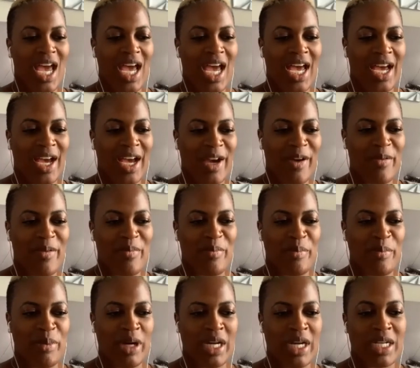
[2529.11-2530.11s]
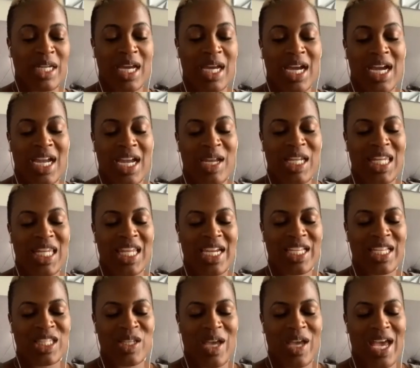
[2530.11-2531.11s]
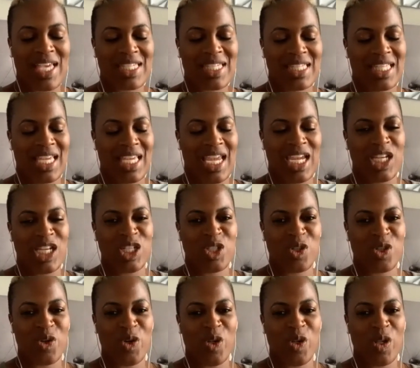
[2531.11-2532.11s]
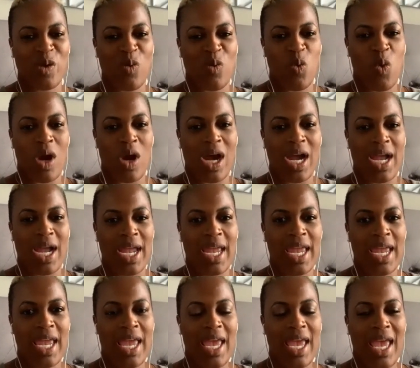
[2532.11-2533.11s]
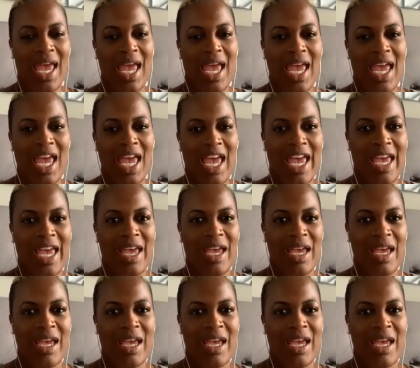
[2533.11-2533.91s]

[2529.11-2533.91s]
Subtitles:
but I'd like to ask the angel why, where